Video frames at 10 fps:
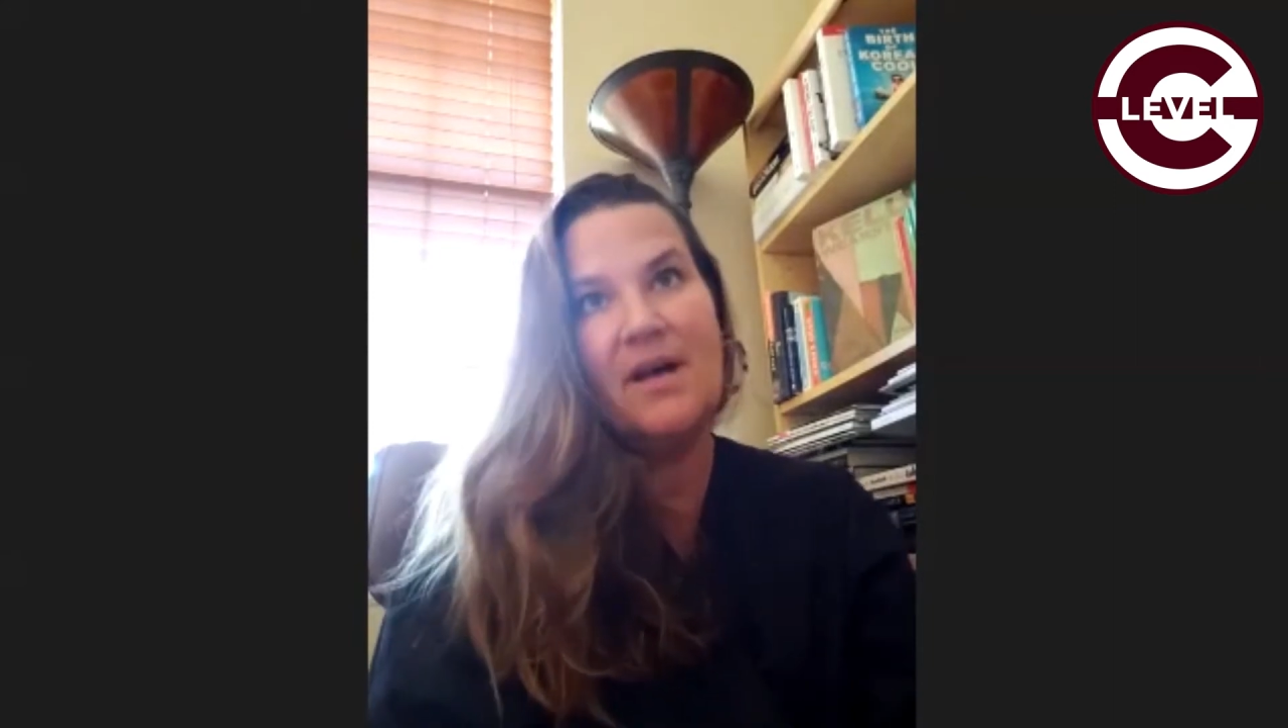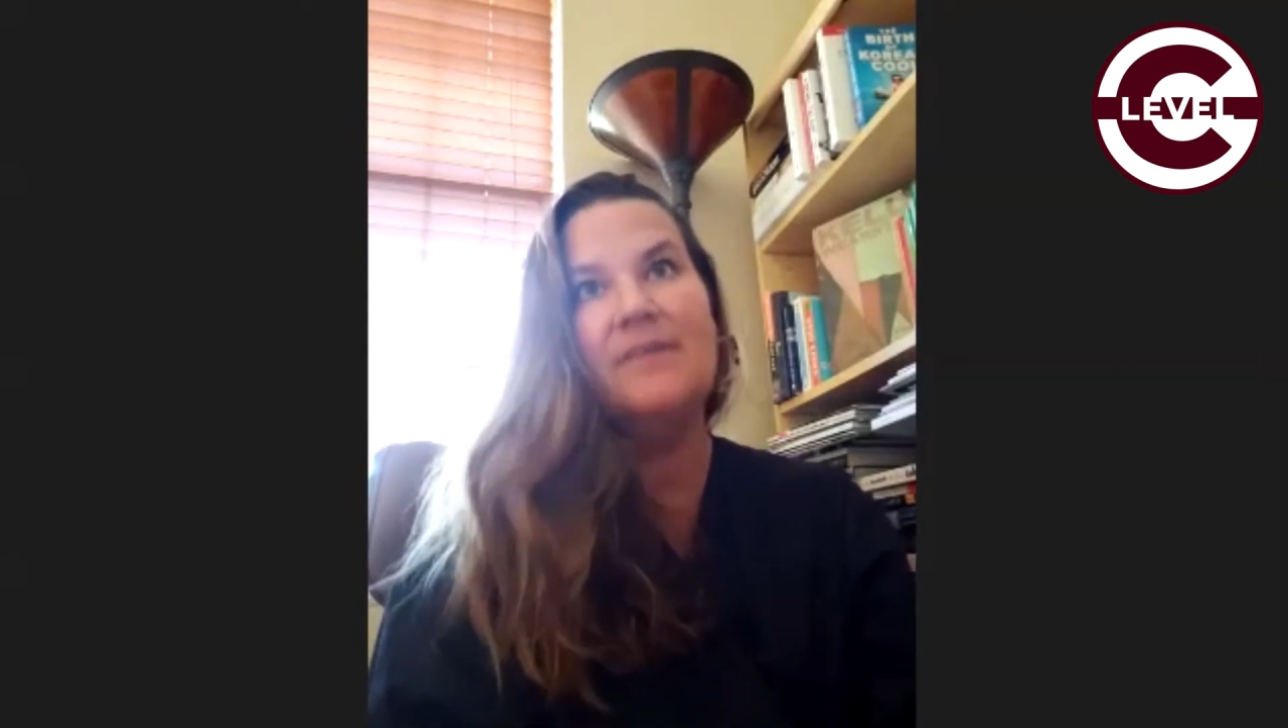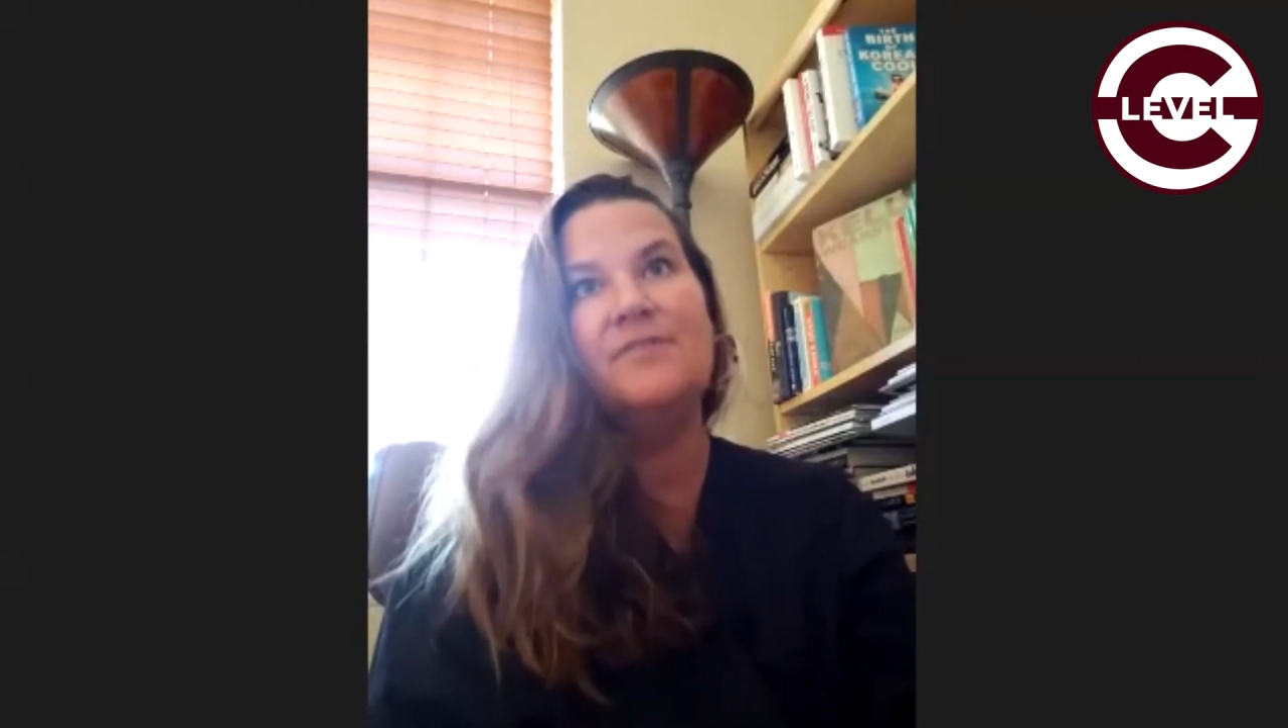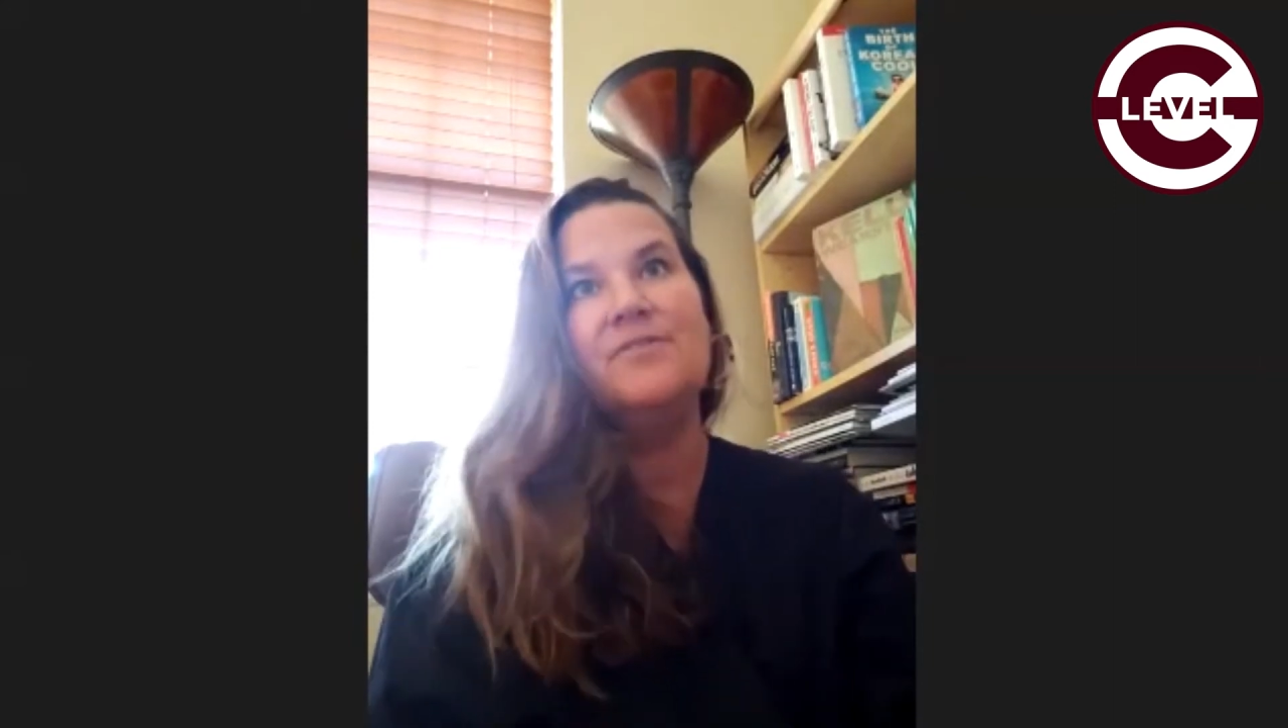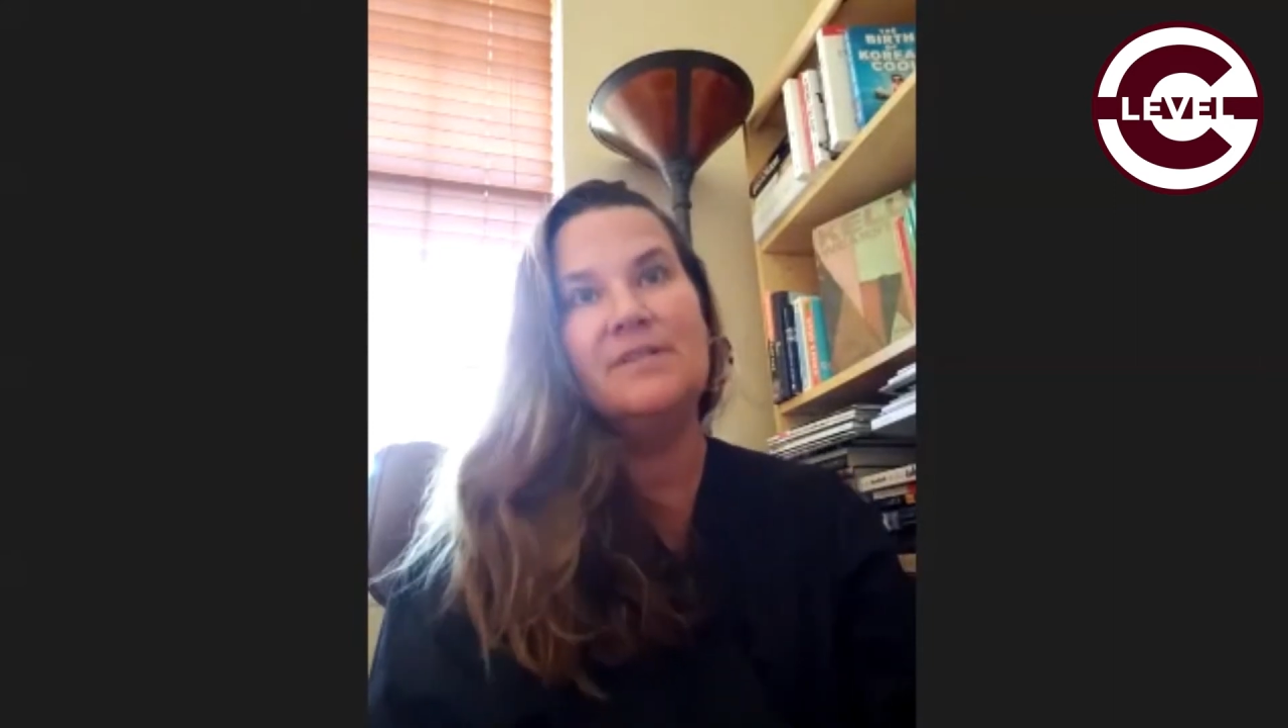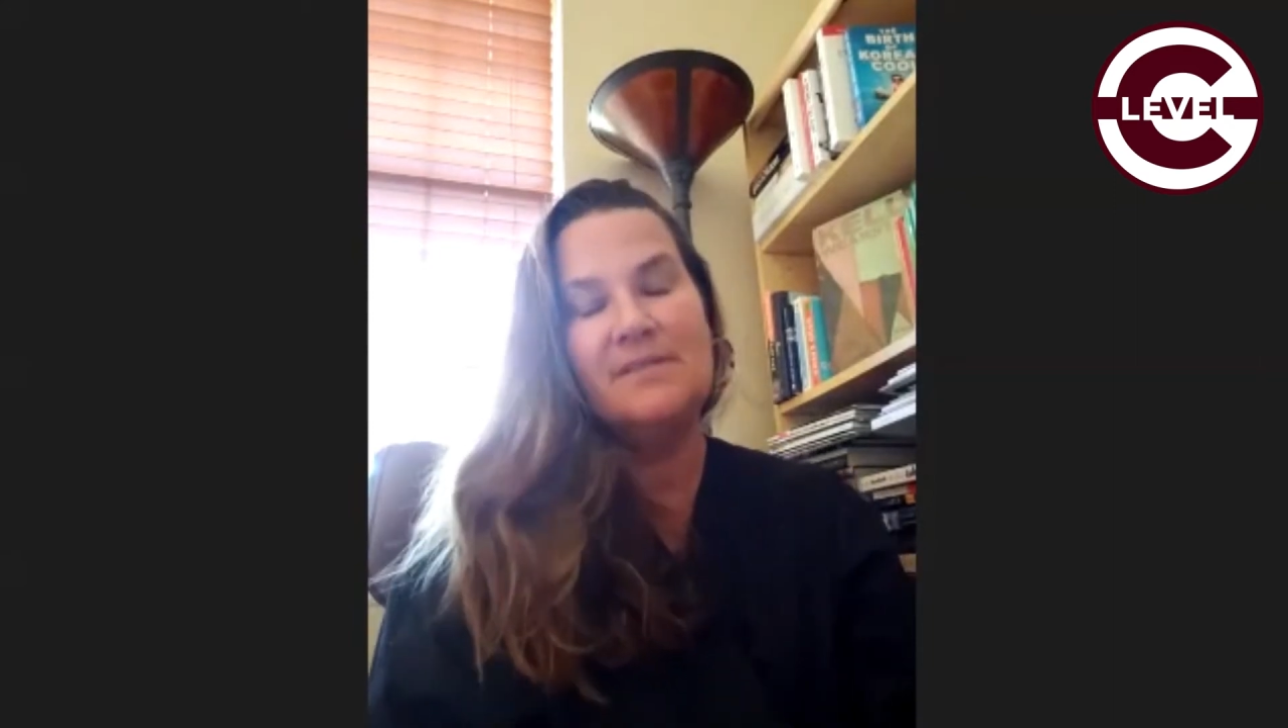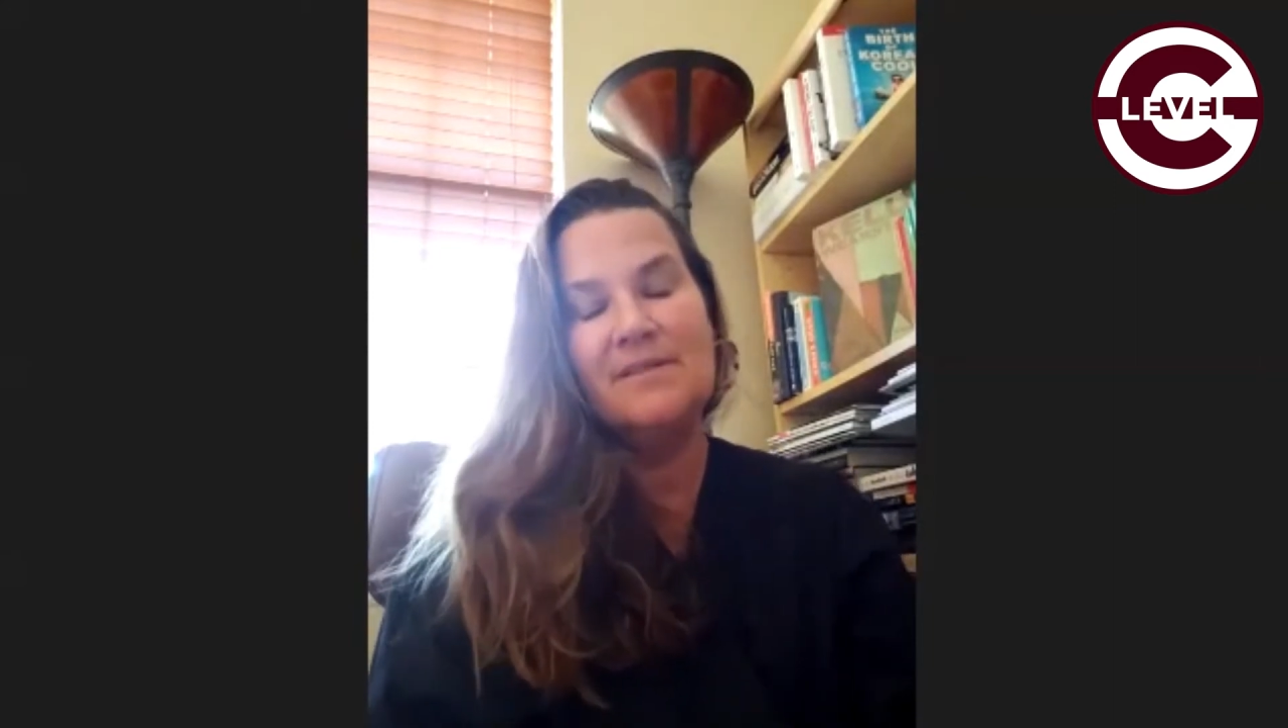hundreds